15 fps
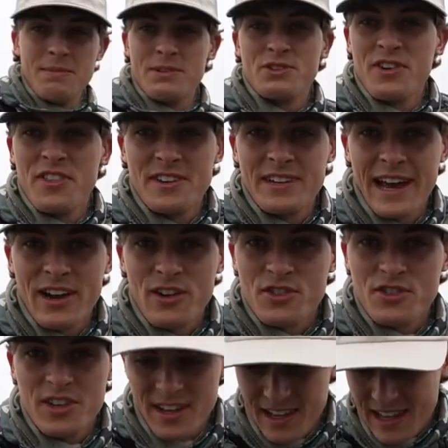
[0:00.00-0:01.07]
But they're in the
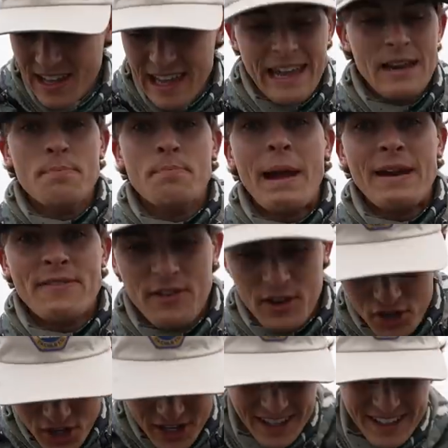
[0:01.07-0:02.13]
tires, eating bait
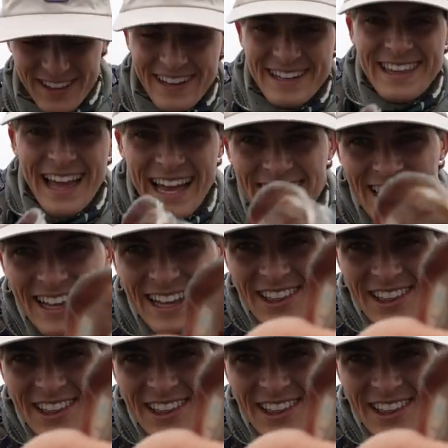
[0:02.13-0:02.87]
fish. Look at that.